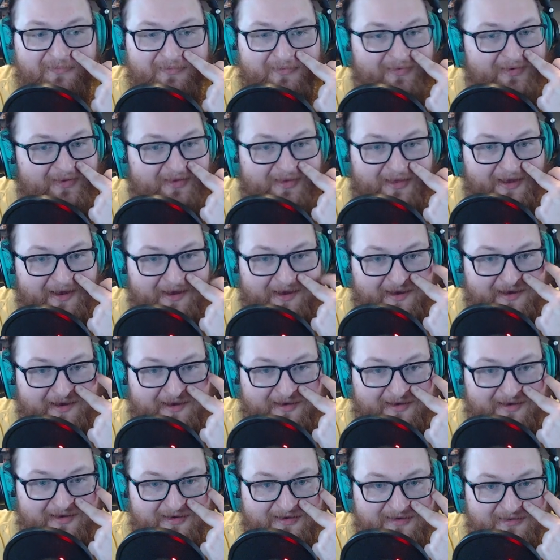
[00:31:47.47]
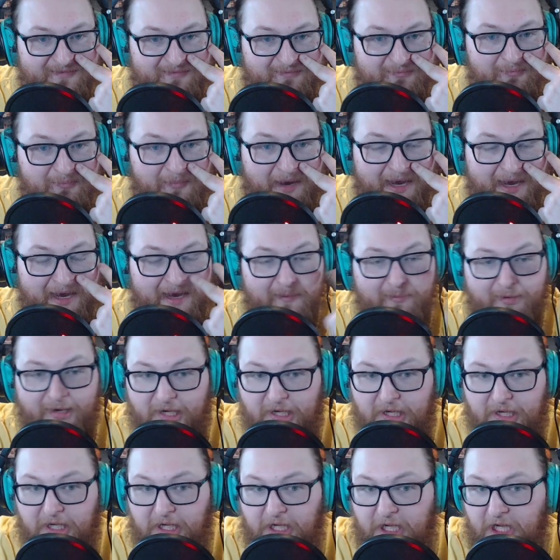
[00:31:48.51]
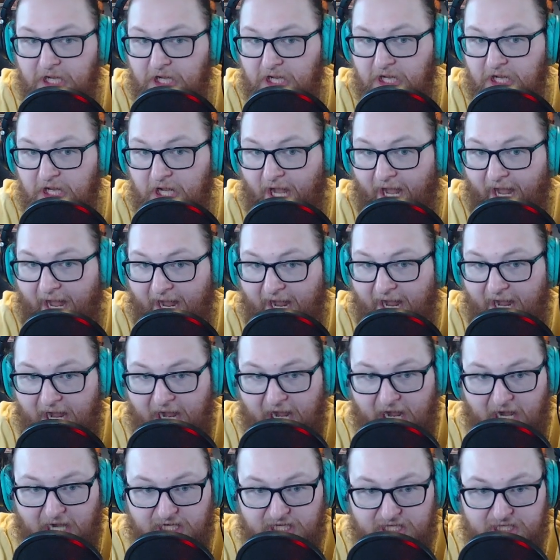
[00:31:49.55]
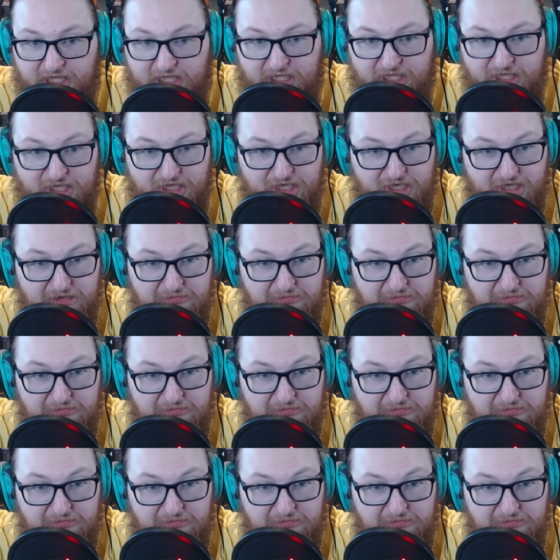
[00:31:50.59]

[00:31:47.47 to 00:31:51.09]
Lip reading: Like, maybe hat?